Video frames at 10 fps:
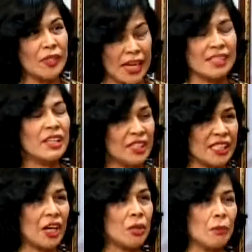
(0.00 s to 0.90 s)
Yes, there is
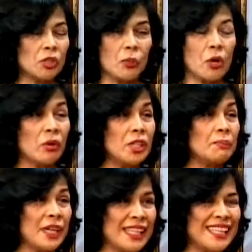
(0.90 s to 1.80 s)
acupoints, so we call it
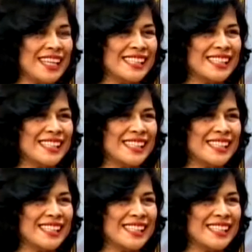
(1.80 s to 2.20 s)
meridians.